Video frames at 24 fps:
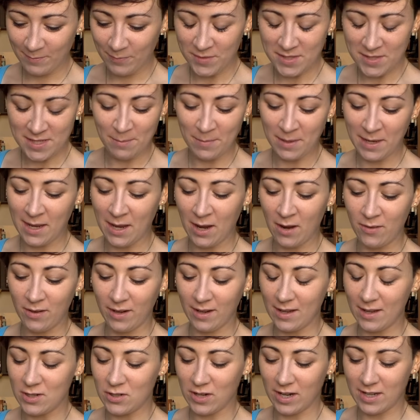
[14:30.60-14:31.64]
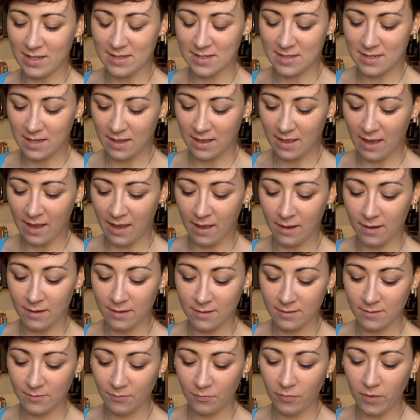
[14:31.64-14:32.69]
Somebody already addressed that.
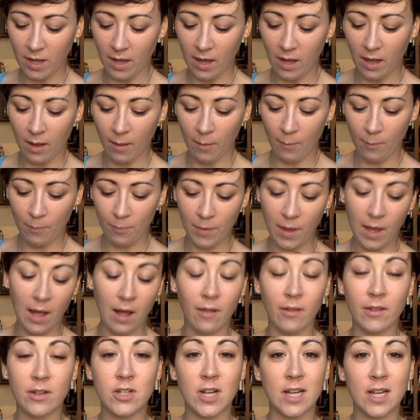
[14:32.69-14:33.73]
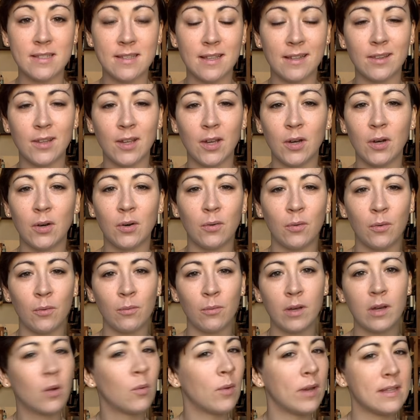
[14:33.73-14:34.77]
I'll address it though.
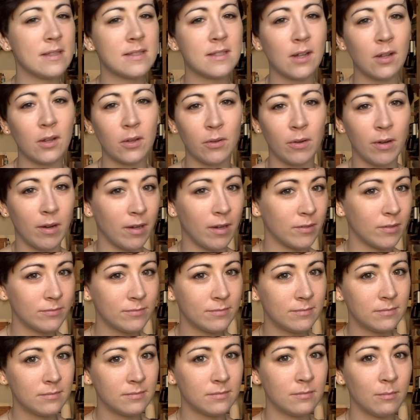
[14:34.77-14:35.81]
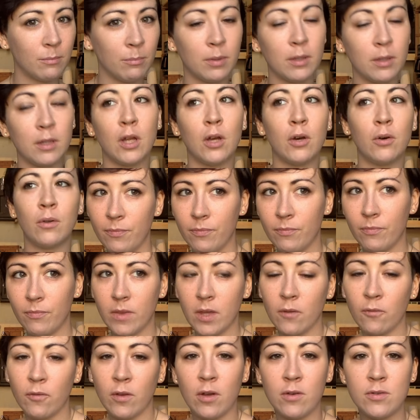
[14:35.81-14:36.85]
Queen secluder below
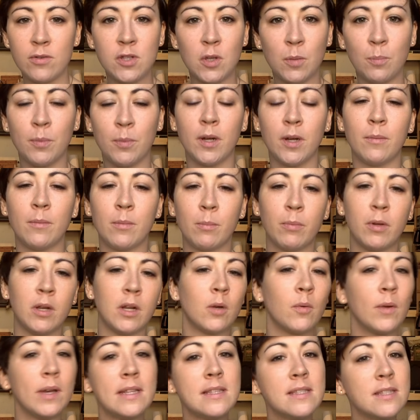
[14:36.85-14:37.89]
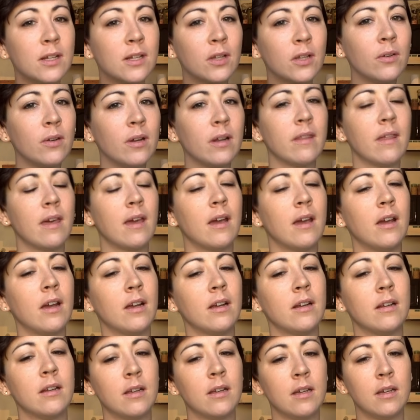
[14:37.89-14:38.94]
the flow super. Put a queen secluder
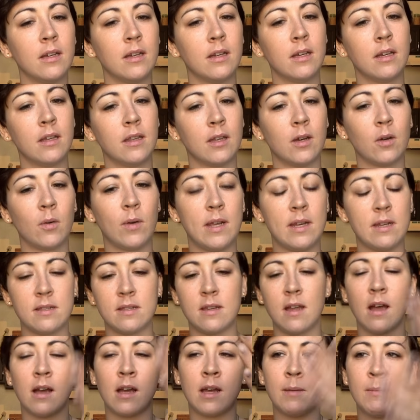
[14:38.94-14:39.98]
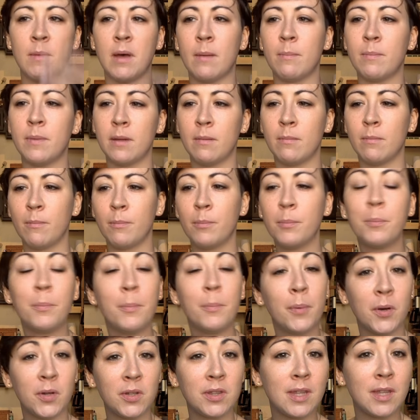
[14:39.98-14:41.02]
there. The queen does not come up and
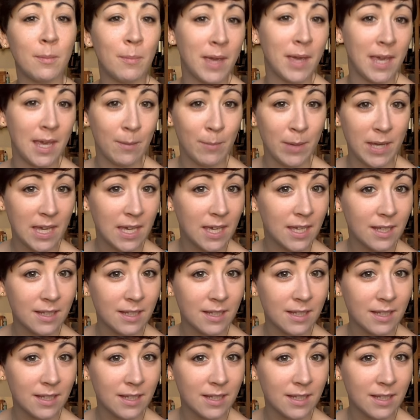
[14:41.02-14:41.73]
put the baby